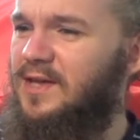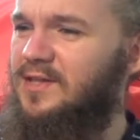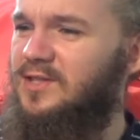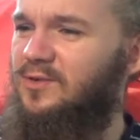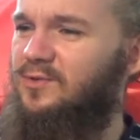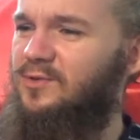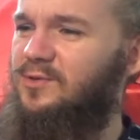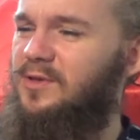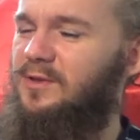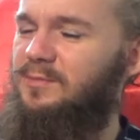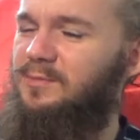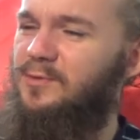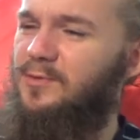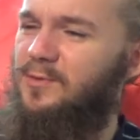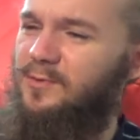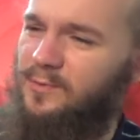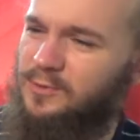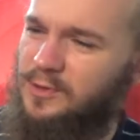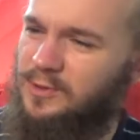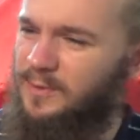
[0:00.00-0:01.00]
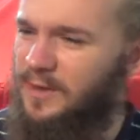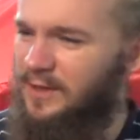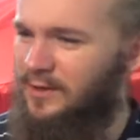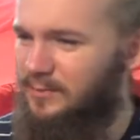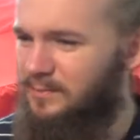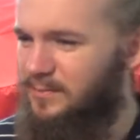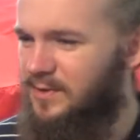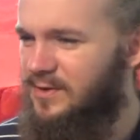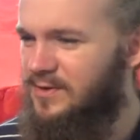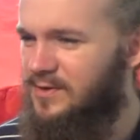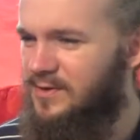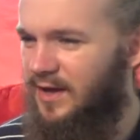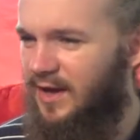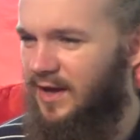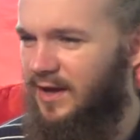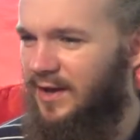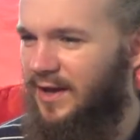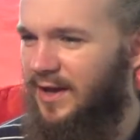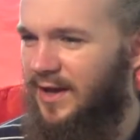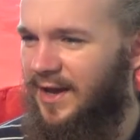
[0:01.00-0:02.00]
a really beautiful smelling beer,
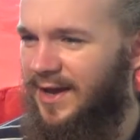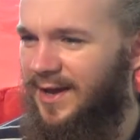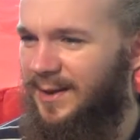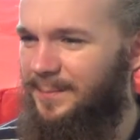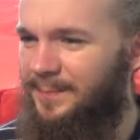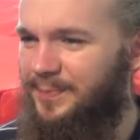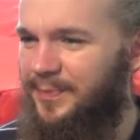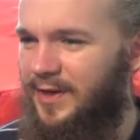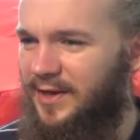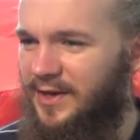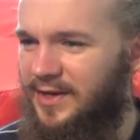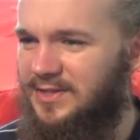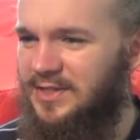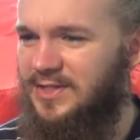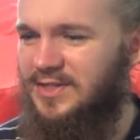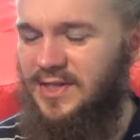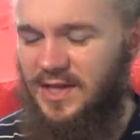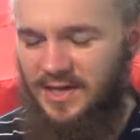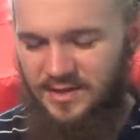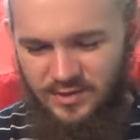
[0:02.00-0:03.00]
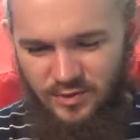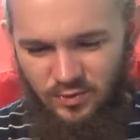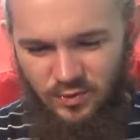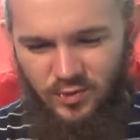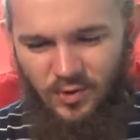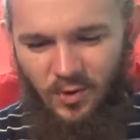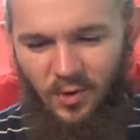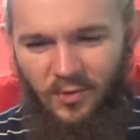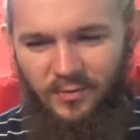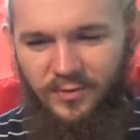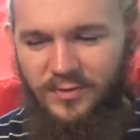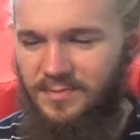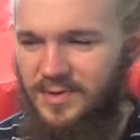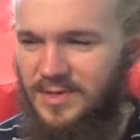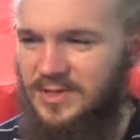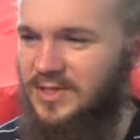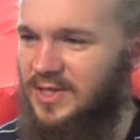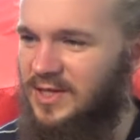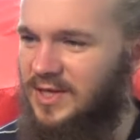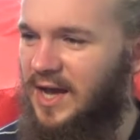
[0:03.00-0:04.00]
that. And as I said, you know, coffee
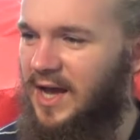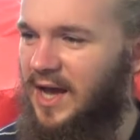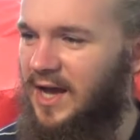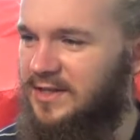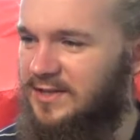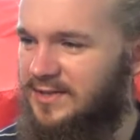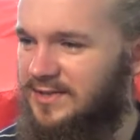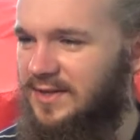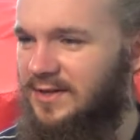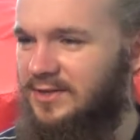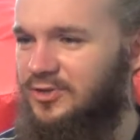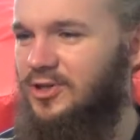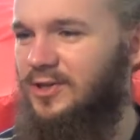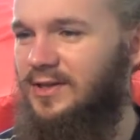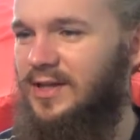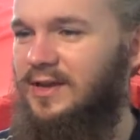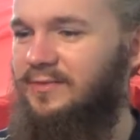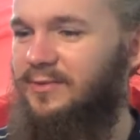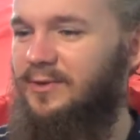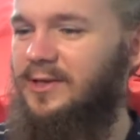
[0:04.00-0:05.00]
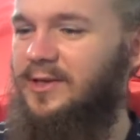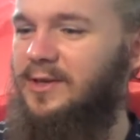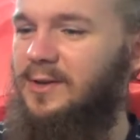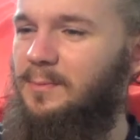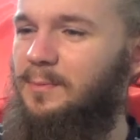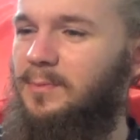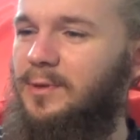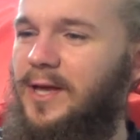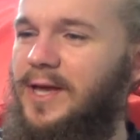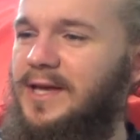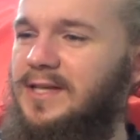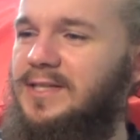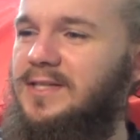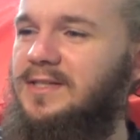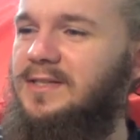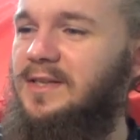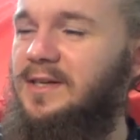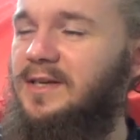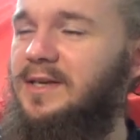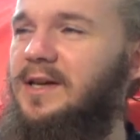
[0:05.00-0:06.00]
beans can add such a level of
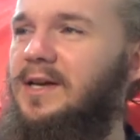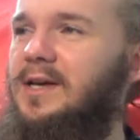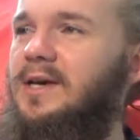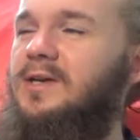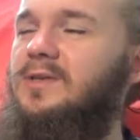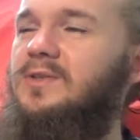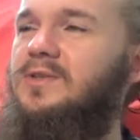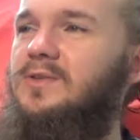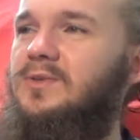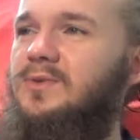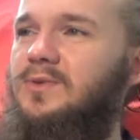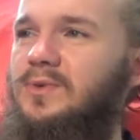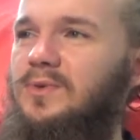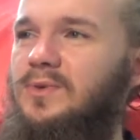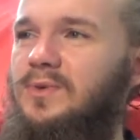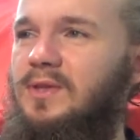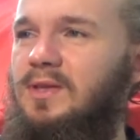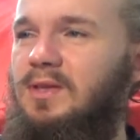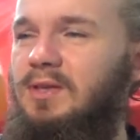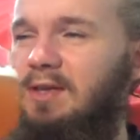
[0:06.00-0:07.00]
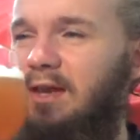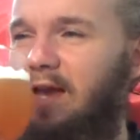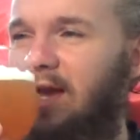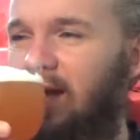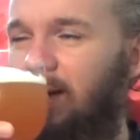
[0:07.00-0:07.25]
complexity to the